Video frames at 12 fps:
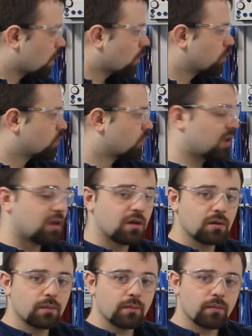go to
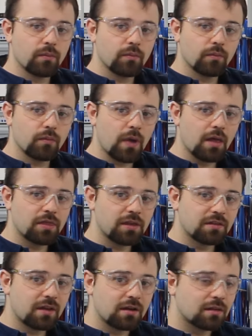
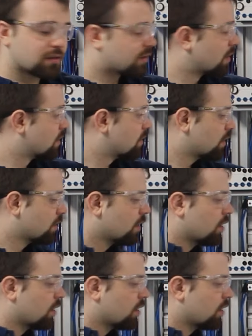this end of the cylinder,